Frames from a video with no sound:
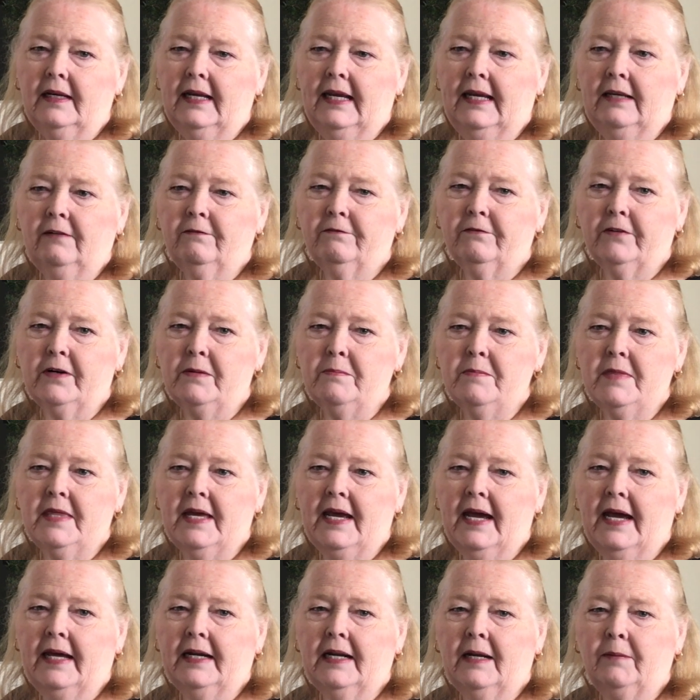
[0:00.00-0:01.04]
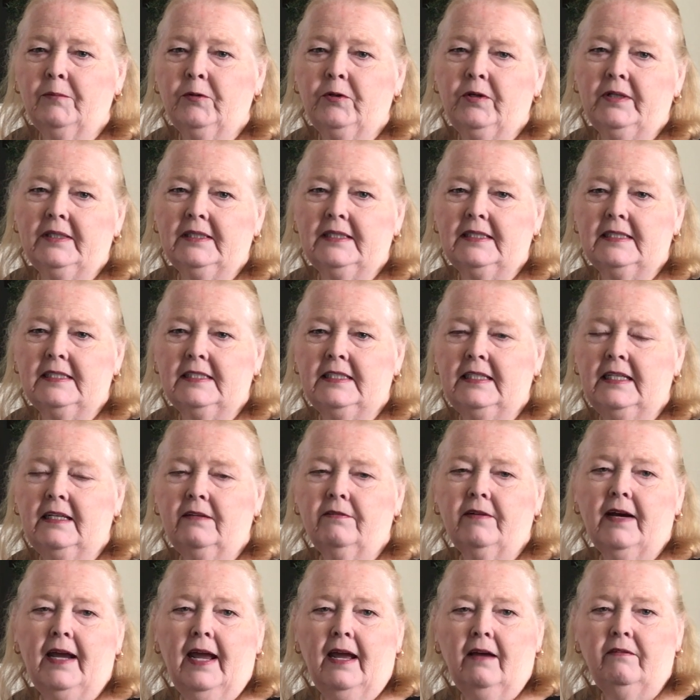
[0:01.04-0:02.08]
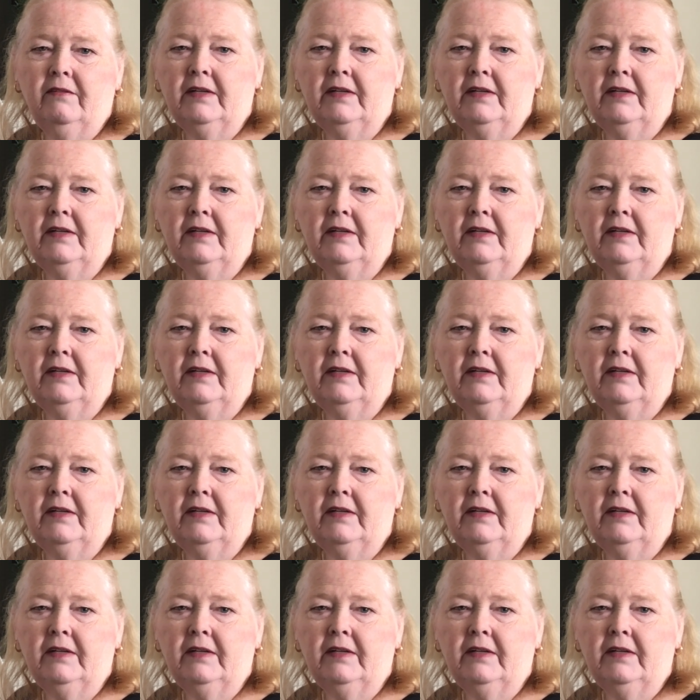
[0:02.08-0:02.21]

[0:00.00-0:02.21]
And from that I'm going to see if I have